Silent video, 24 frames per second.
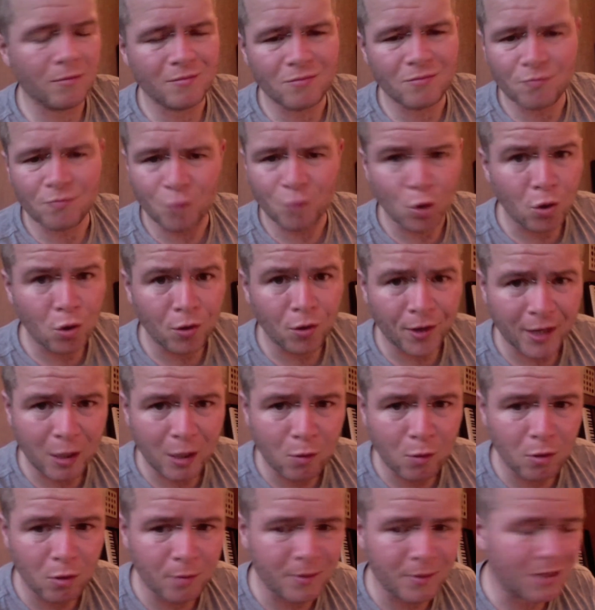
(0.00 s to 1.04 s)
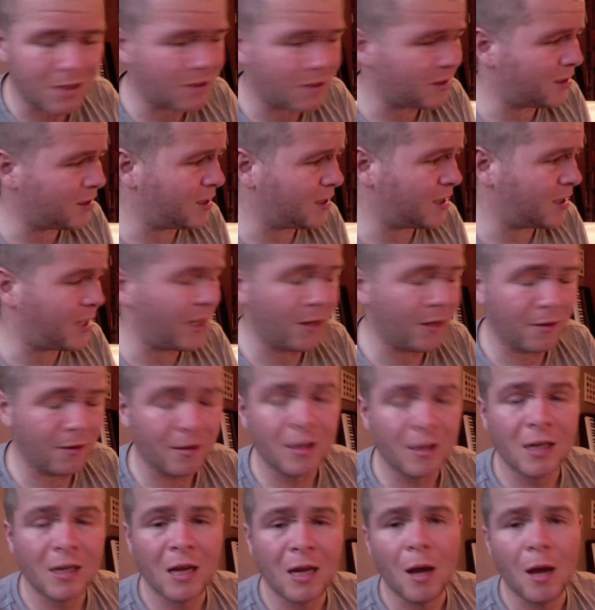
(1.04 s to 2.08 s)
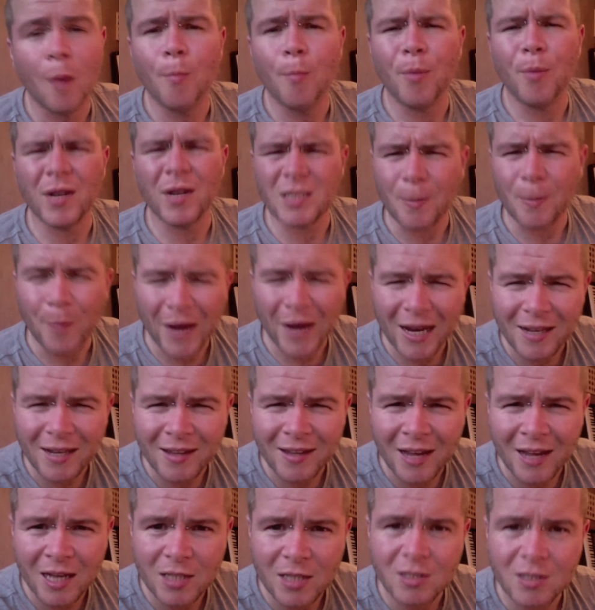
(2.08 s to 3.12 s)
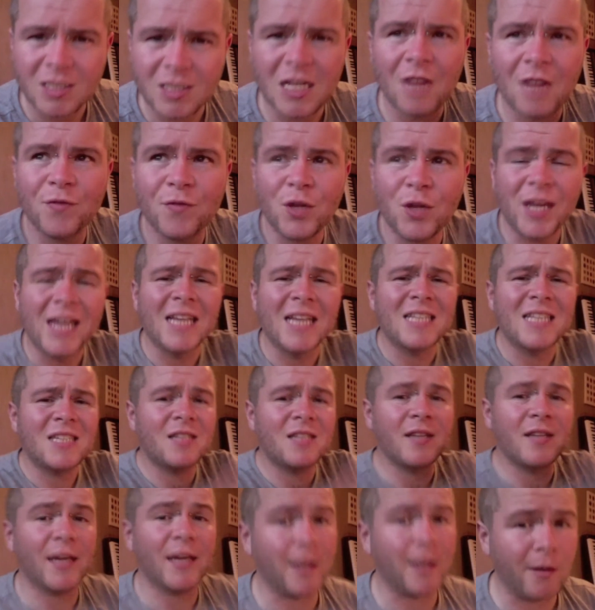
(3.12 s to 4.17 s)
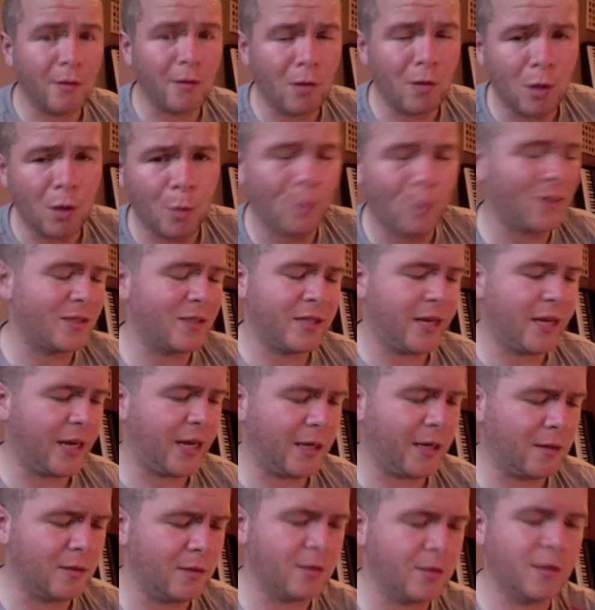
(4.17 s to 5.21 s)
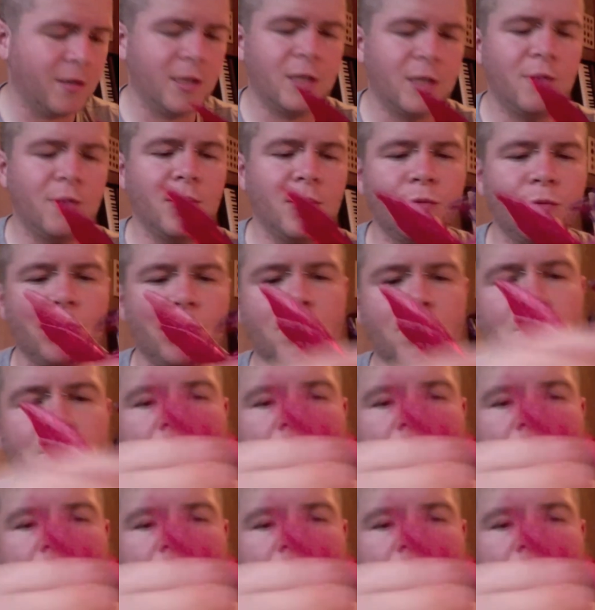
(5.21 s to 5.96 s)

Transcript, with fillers: recording equipment here, but it's a pain in the ass because I have to set it all up and take it all down, so I don't do it a